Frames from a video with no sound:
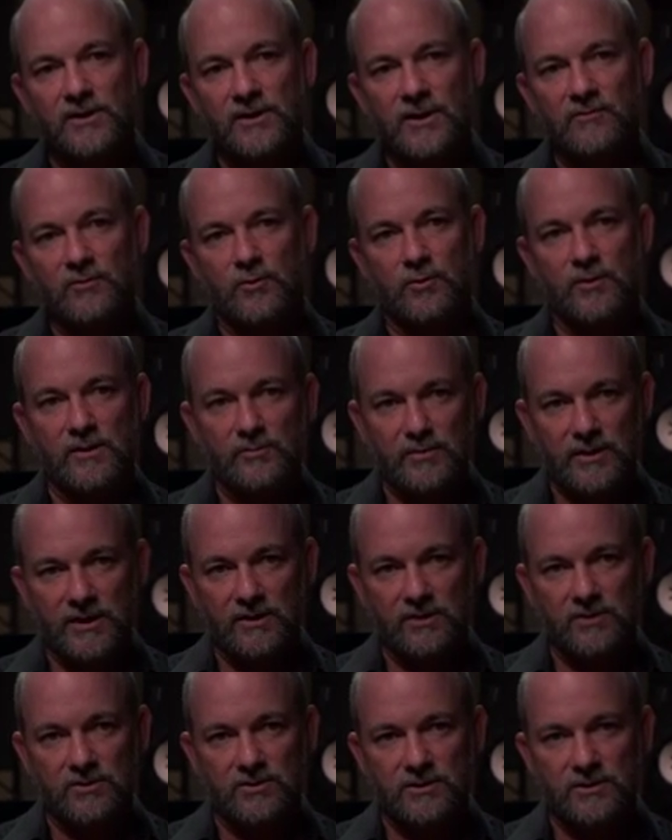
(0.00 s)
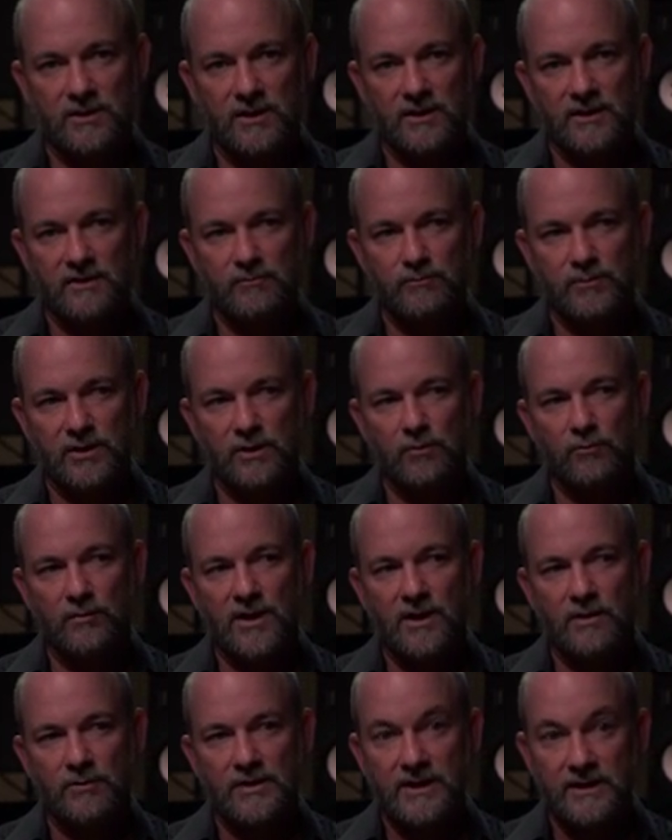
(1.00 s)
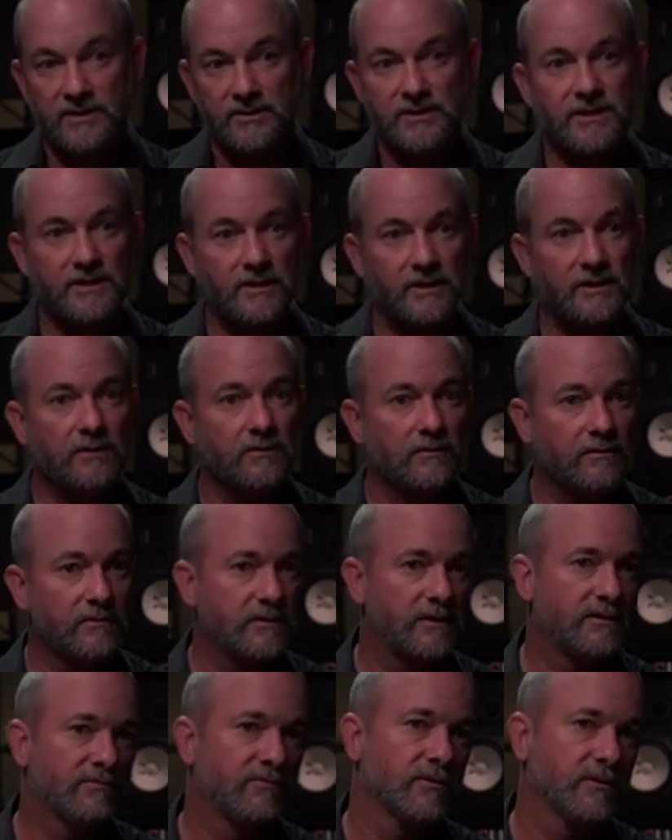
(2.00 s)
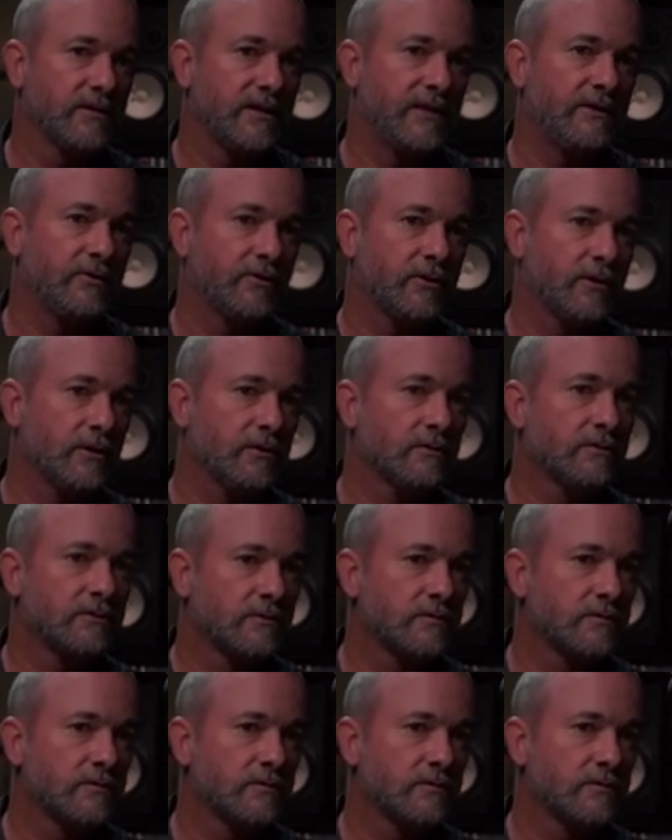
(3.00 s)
in love with grand pianos, and I had been around antique, different era